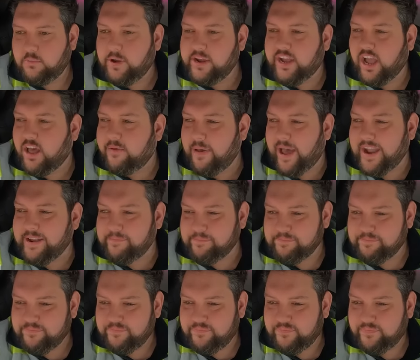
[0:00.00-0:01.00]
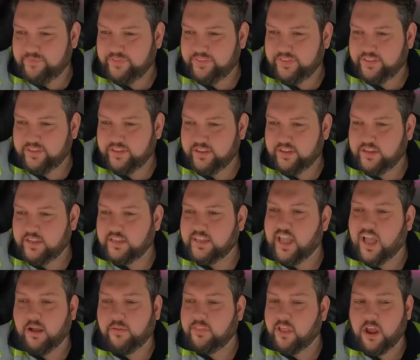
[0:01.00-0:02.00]
Where you going, mate?
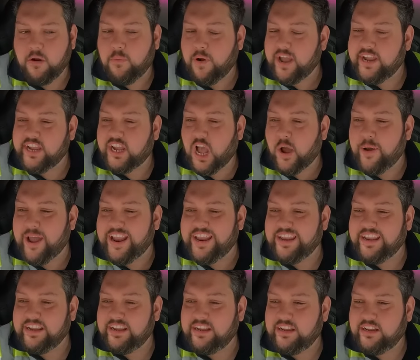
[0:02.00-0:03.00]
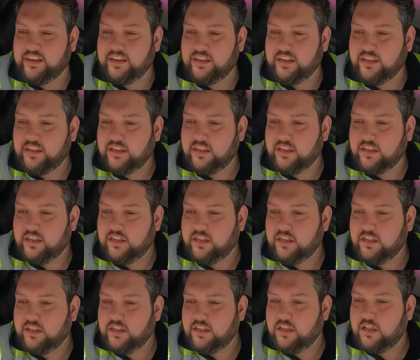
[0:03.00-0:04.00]
Yeah, no, where are you going?
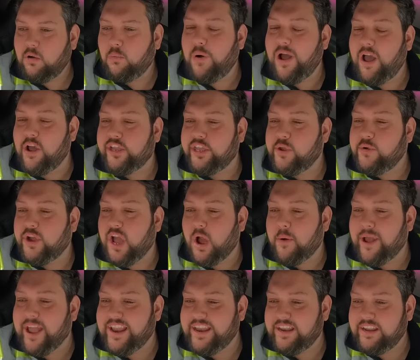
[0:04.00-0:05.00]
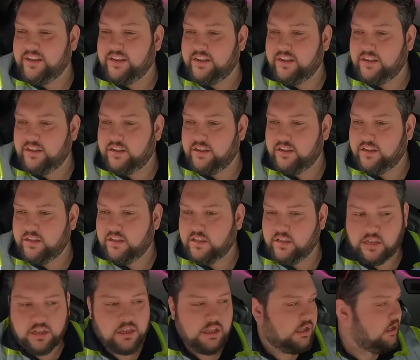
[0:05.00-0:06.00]
Where are you going?
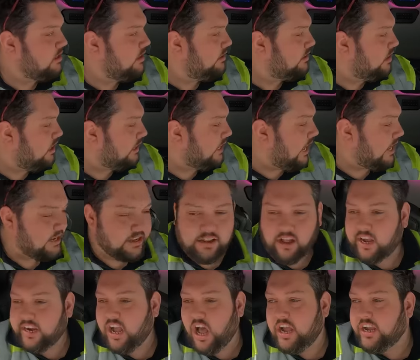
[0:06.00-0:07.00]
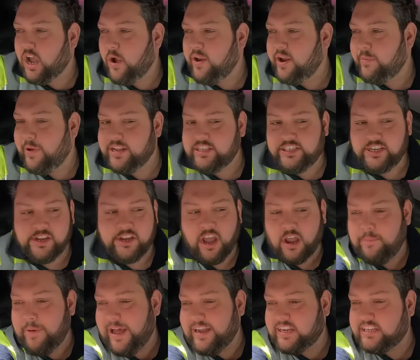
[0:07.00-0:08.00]
Okay, I can't go anywhere until you
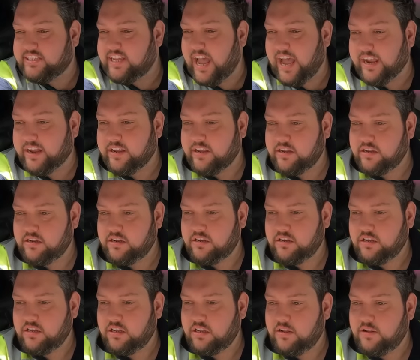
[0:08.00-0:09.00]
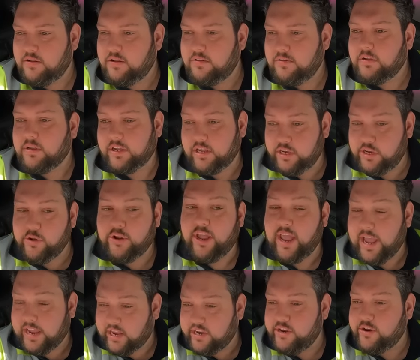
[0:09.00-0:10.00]
go back a sec. Can
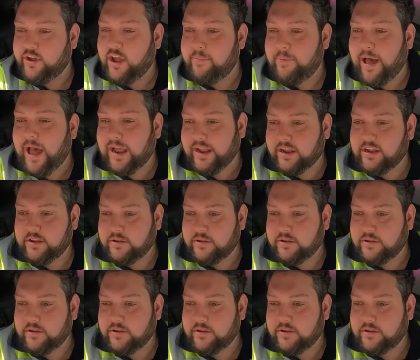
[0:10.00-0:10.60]
you go back?